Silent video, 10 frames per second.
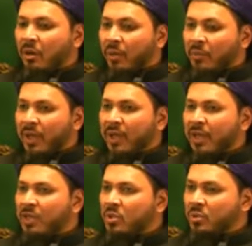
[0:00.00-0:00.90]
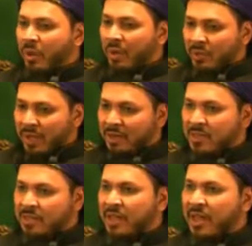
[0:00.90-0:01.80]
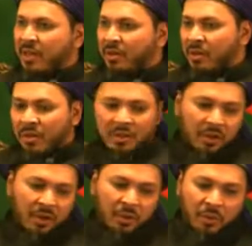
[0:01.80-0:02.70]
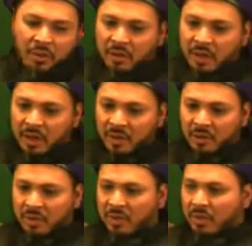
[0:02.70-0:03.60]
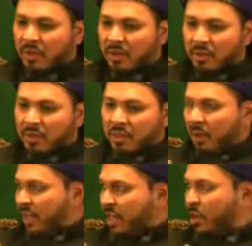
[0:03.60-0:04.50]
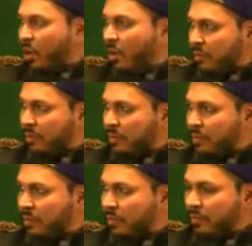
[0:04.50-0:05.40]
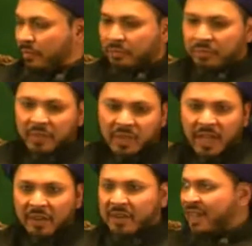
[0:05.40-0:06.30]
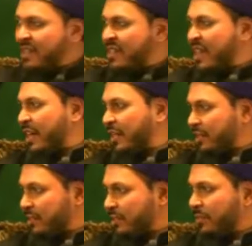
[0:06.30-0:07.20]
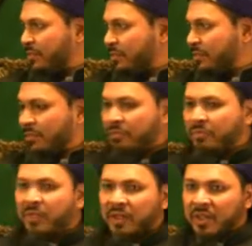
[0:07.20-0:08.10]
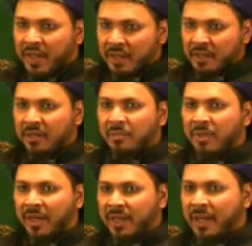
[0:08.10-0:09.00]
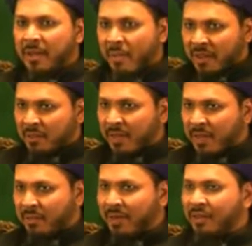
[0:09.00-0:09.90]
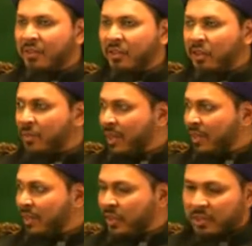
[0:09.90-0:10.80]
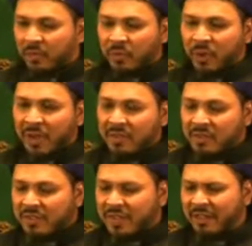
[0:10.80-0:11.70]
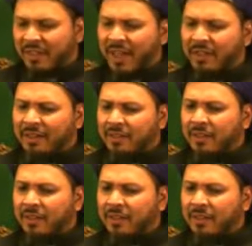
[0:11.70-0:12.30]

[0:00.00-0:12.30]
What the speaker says: when we are here when we understand now our ego in everyday settings, day by day, month by month, year by year, if you understand that,